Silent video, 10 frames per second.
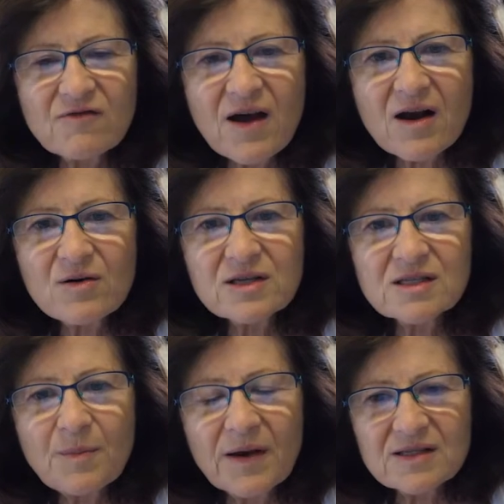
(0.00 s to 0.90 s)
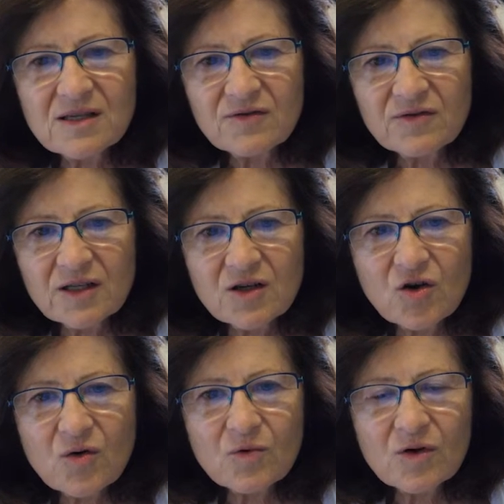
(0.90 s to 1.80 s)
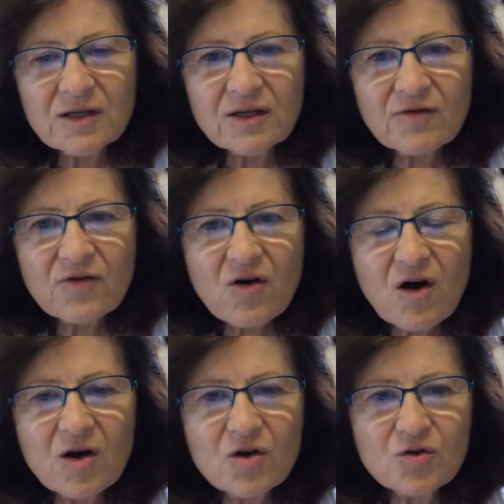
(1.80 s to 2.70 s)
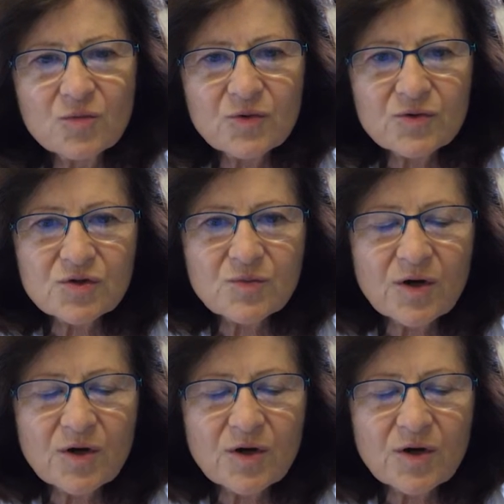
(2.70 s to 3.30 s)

very specific normally for lupus,